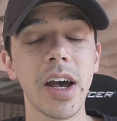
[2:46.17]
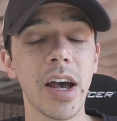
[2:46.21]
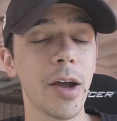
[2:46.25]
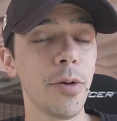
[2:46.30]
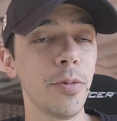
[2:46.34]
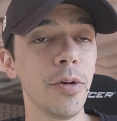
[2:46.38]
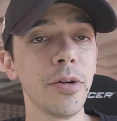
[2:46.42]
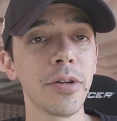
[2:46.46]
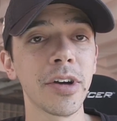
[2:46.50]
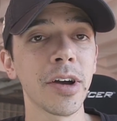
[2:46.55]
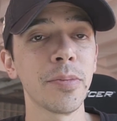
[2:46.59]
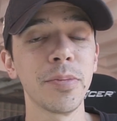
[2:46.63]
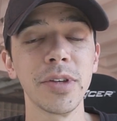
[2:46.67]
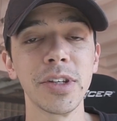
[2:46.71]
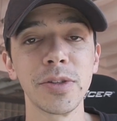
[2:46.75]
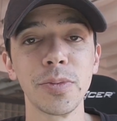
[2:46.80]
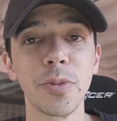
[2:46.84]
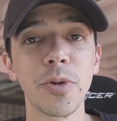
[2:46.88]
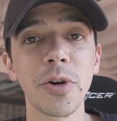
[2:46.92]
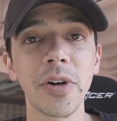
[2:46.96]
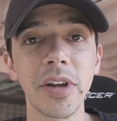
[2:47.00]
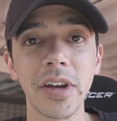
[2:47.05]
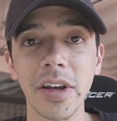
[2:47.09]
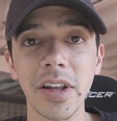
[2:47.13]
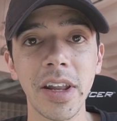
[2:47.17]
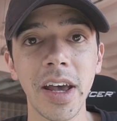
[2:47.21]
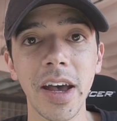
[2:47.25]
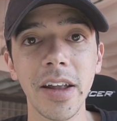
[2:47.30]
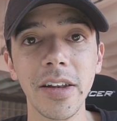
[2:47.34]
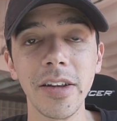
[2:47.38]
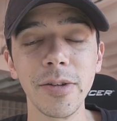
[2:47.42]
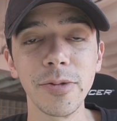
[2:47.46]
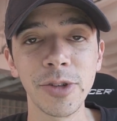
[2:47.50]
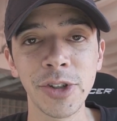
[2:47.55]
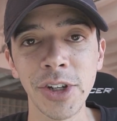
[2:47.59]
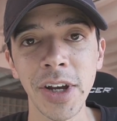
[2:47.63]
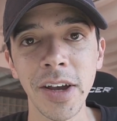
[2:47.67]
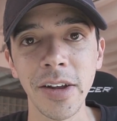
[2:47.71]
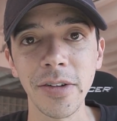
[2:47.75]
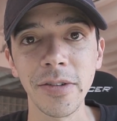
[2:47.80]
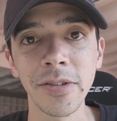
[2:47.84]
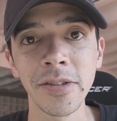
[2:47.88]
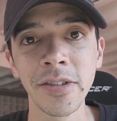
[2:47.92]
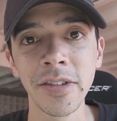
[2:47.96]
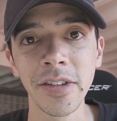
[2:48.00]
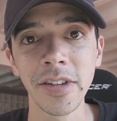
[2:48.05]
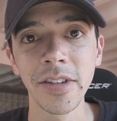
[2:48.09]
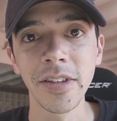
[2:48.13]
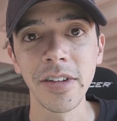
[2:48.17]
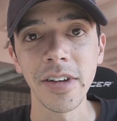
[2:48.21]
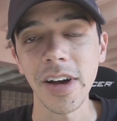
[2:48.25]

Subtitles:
I woke up this morning and had no channel.